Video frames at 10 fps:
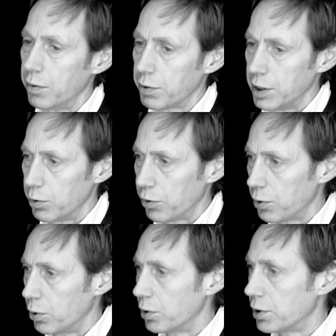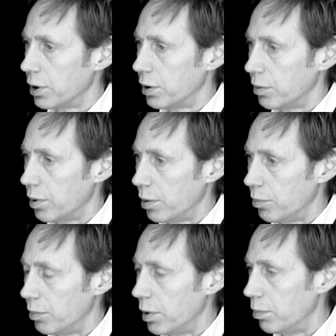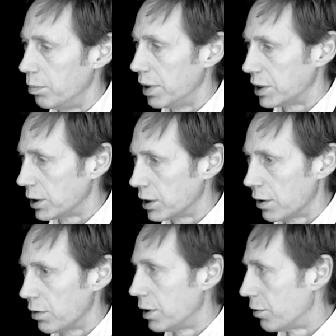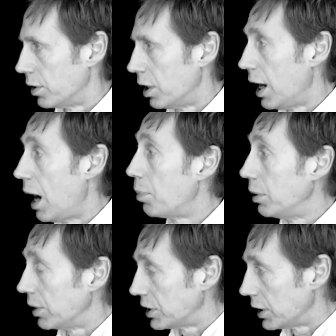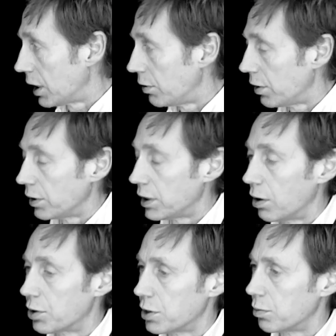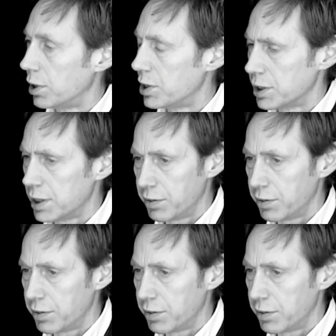freedom of thought, happily mixing together different cultures and religions